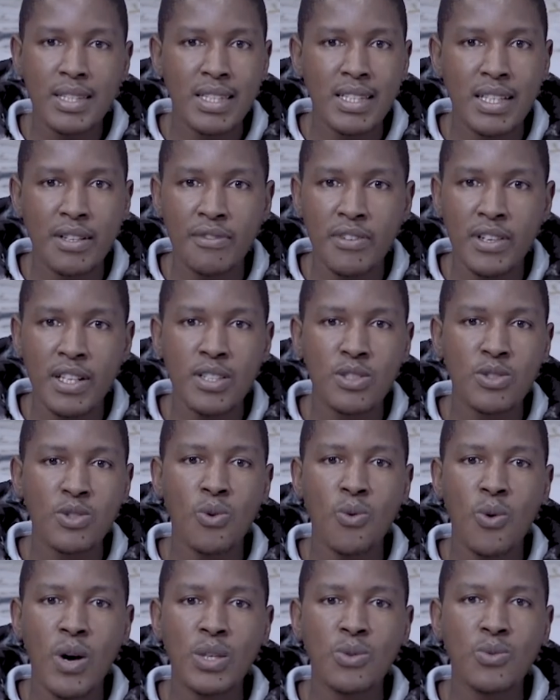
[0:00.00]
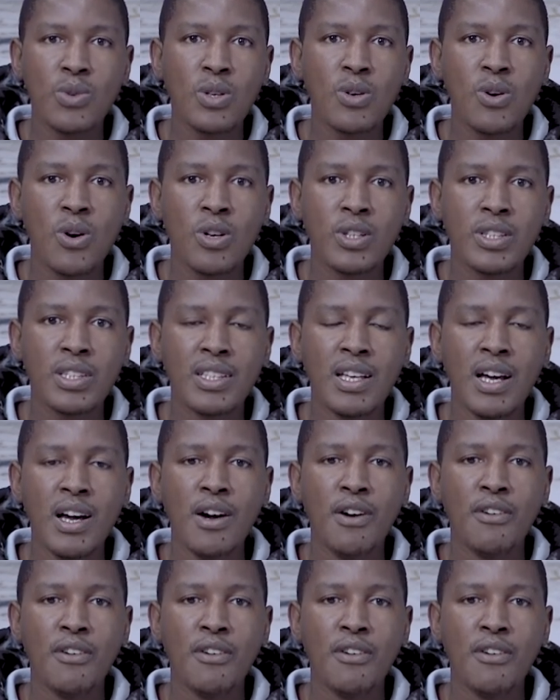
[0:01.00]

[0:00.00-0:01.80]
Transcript: different to what we got